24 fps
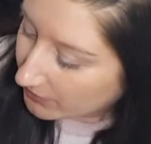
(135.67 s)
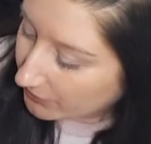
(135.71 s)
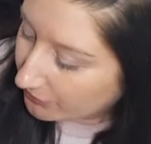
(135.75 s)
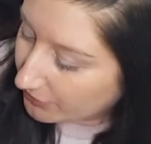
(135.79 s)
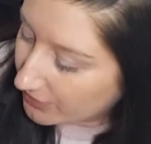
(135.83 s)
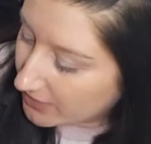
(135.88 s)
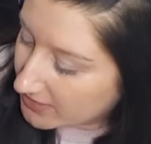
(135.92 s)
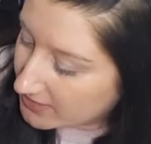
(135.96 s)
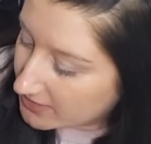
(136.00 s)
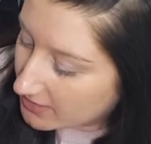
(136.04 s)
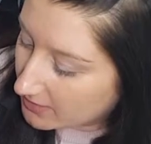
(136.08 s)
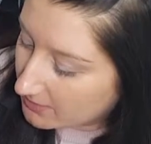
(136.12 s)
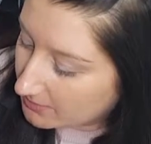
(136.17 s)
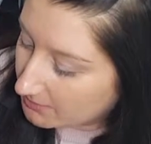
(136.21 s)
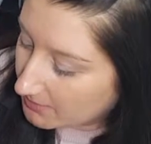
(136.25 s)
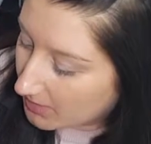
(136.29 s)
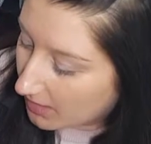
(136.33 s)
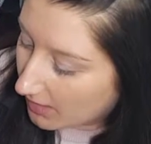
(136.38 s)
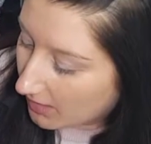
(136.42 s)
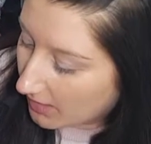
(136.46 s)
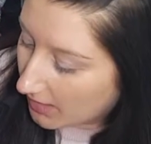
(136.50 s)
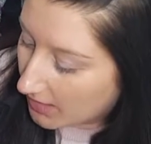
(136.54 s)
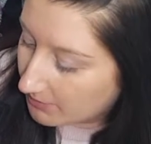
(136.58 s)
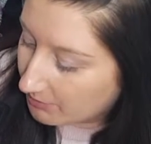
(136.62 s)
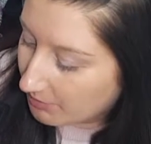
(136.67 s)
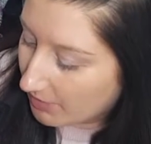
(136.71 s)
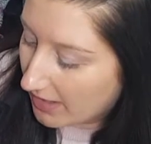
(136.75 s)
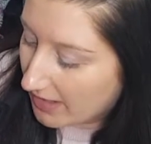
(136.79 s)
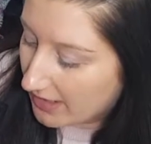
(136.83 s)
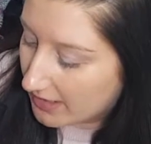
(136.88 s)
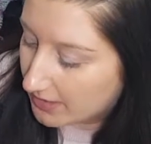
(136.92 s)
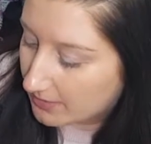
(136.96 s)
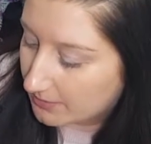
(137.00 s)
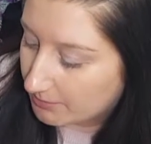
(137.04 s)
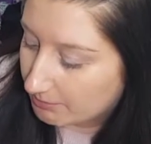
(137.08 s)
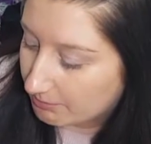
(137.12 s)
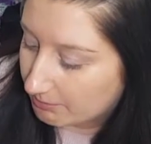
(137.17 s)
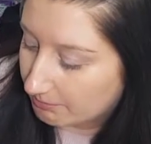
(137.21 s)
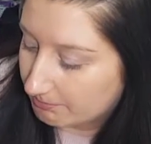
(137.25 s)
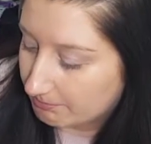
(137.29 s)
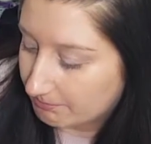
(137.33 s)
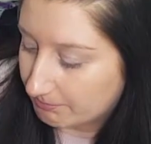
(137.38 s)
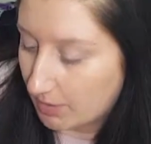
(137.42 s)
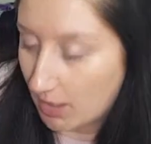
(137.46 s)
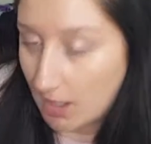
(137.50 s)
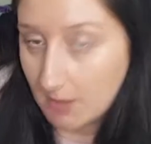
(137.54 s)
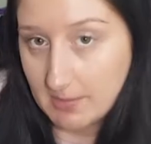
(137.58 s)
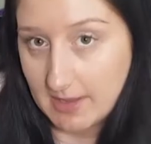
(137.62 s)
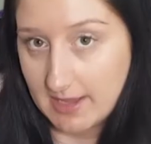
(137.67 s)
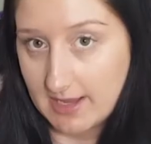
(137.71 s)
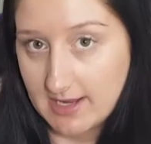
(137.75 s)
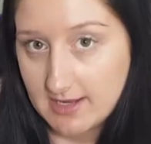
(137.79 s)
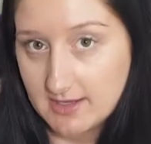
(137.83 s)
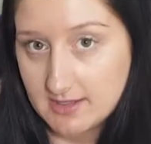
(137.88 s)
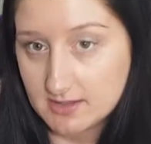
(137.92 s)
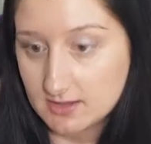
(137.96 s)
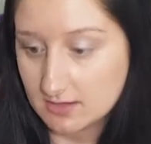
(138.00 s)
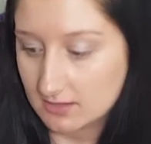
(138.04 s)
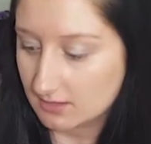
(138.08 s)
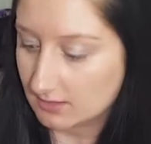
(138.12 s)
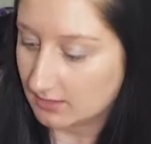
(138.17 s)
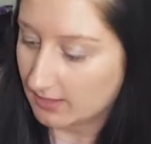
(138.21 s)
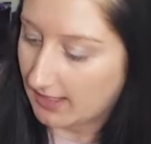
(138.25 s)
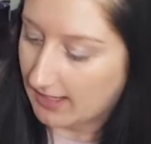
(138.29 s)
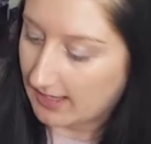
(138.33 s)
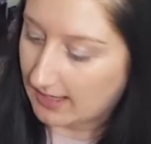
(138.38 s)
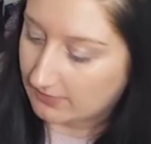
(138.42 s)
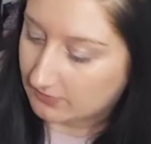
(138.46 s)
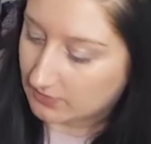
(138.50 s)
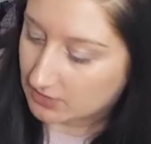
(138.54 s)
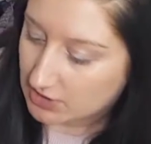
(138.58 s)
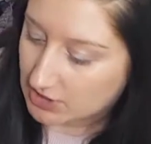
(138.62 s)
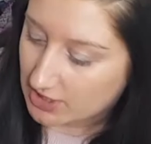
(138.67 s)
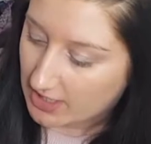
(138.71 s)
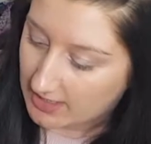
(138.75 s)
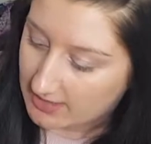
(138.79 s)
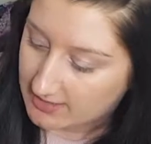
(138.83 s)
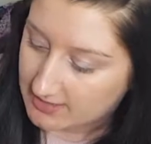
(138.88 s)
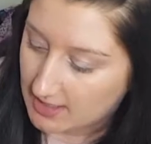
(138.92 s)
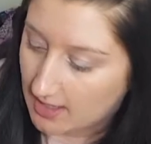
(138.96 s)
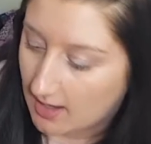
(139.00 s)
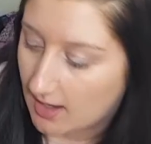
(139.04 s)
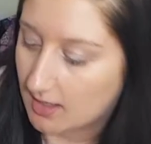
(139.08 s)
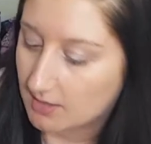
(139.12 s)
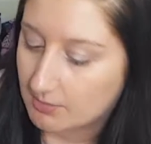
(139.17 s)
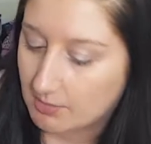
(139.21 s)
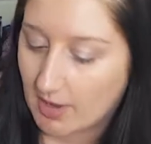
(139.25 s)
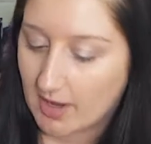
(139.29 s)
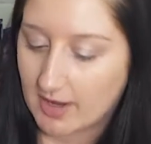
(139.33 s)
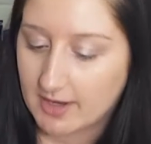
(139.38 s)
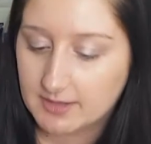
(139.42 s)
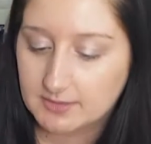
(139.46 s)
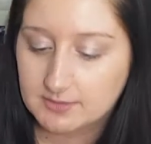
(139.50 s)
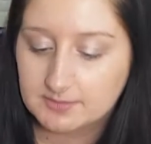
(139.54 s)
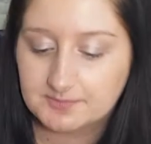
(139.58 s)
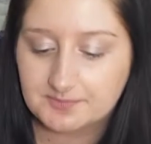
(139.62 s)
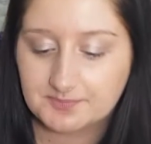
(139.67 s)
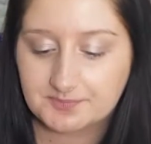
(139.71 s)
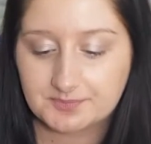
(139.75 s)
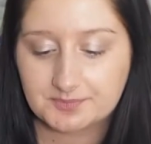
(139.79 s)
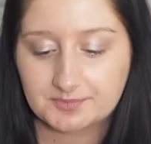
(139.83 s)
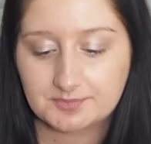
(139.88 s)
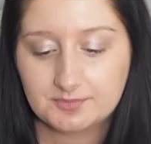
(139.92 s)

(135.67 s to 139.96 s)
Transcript: Freedom Eyebrow Pomade in the shade Dark Brown,